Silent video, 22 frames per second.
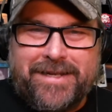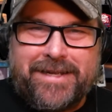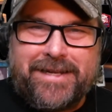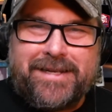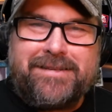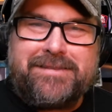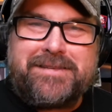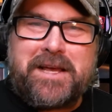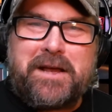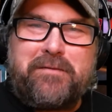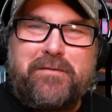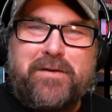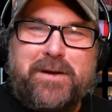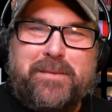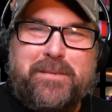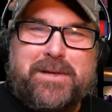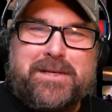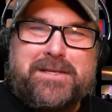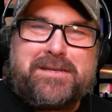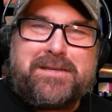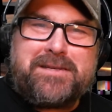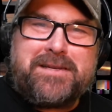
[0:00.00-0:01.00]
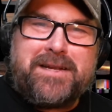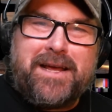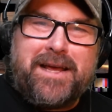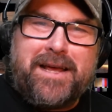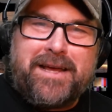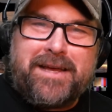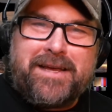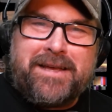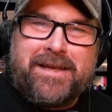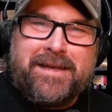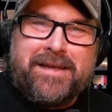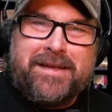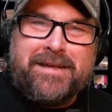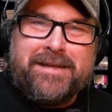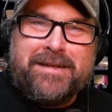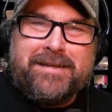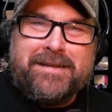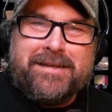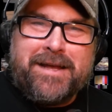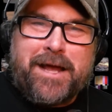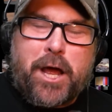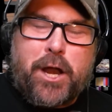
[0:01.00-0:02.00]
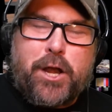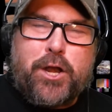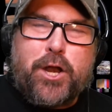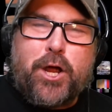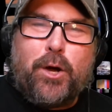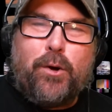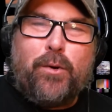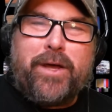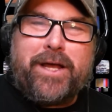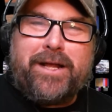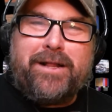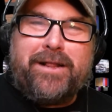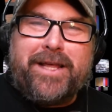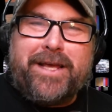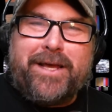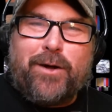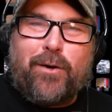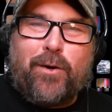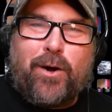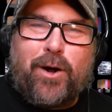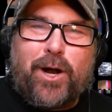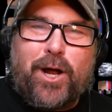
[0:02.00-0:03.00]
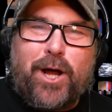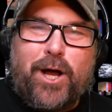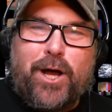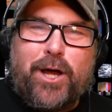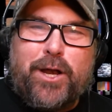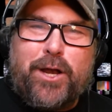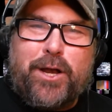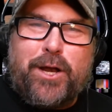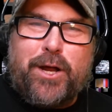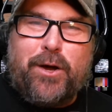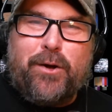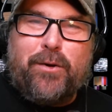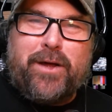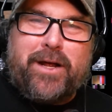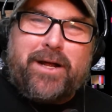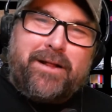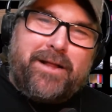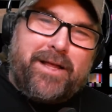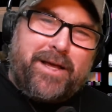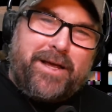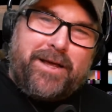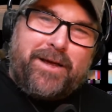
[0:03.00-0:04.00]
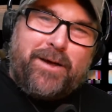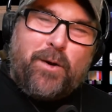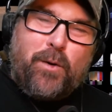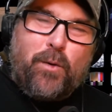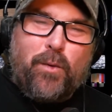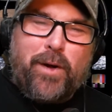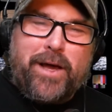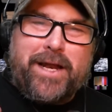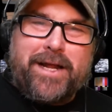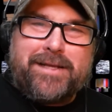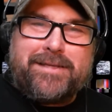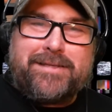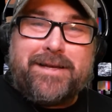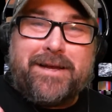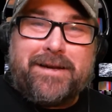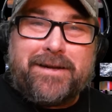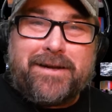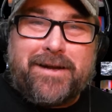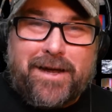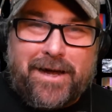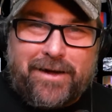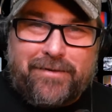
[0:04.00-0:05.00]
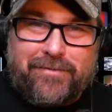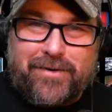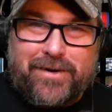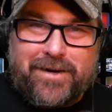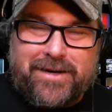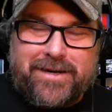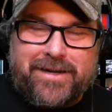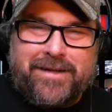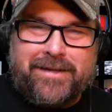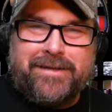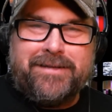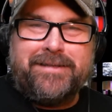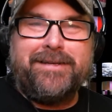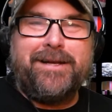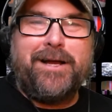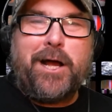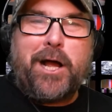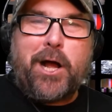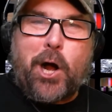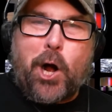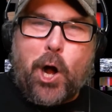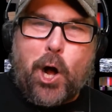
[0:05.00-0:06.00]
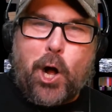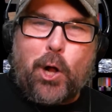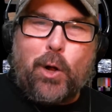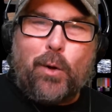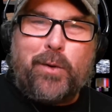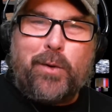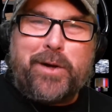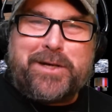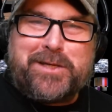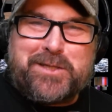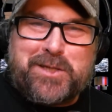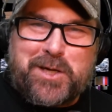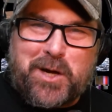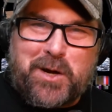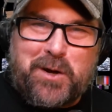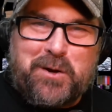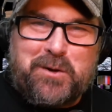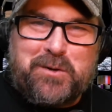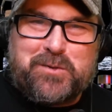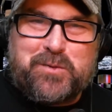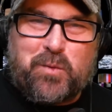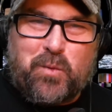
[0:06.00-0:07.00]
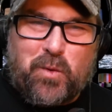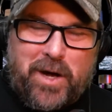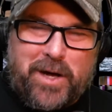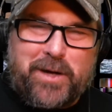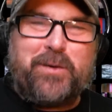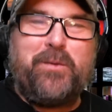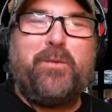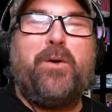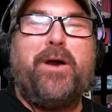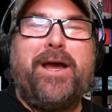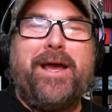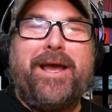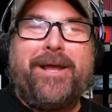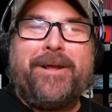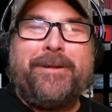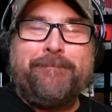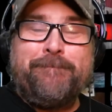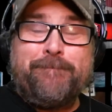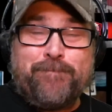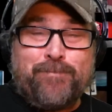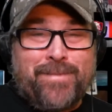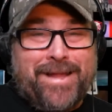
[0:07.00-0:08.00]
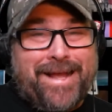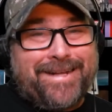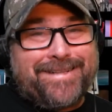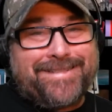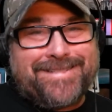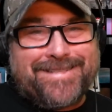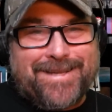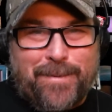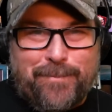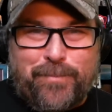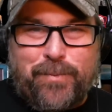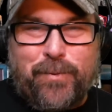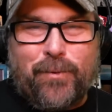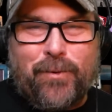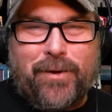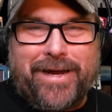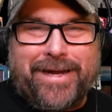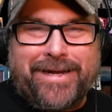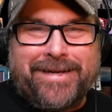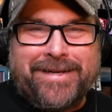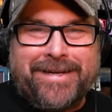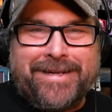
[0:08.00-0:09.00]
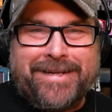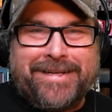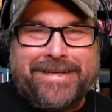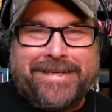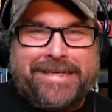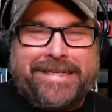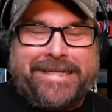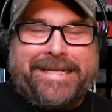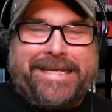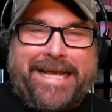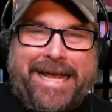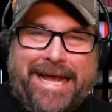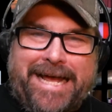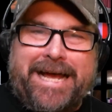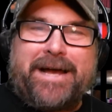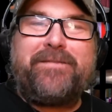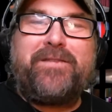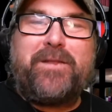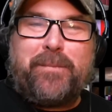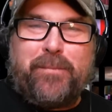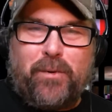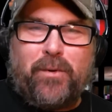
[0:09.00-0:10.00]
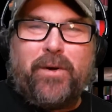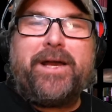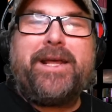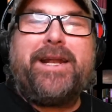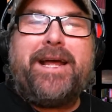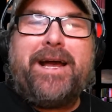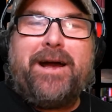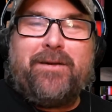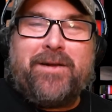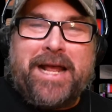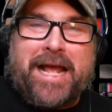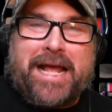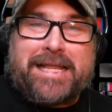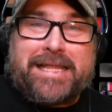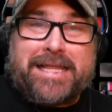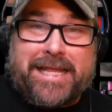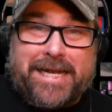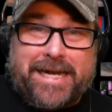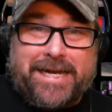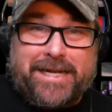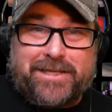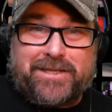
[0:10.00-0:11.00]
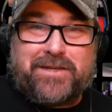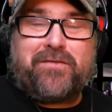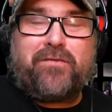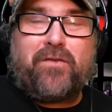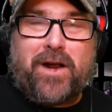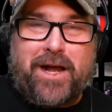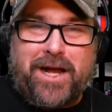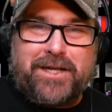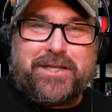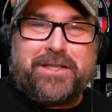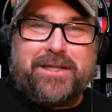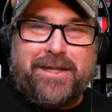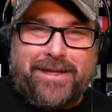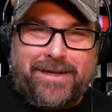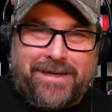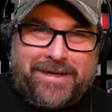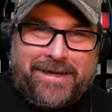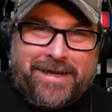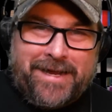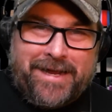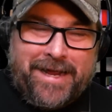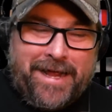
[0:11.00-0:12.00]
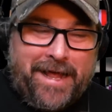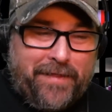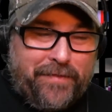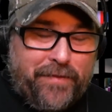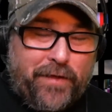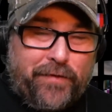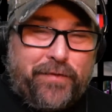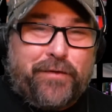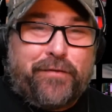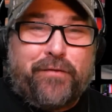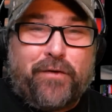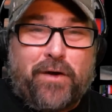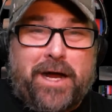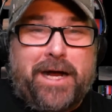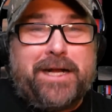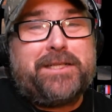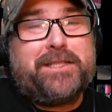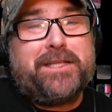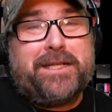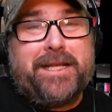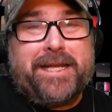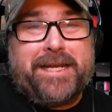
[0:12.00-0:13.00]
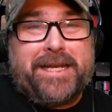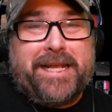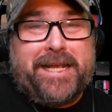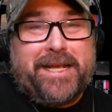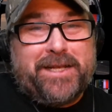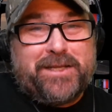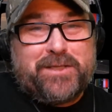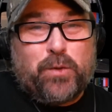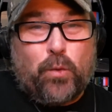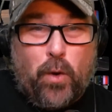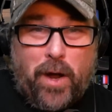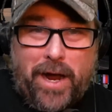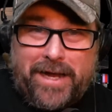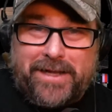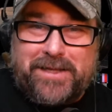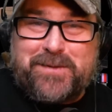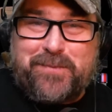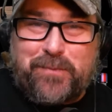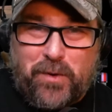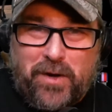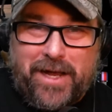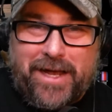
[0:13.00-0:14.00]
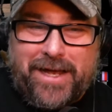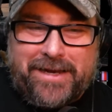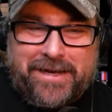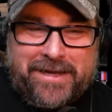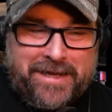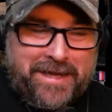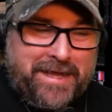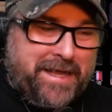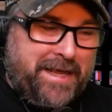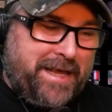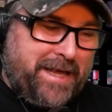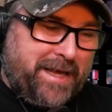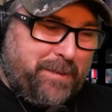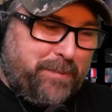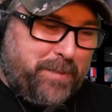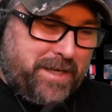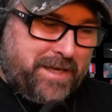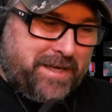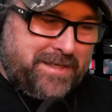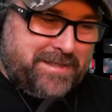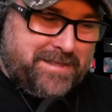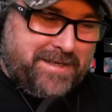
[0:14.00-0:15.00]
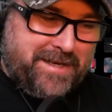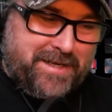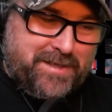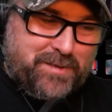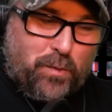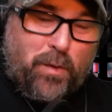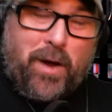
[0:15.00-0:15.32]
is every mistake, knowingly or unknowingly, when it's uncovered, always goes one way? At some point, you have to point out that it is fraudulent, that the fraudulent is widespread. And because it is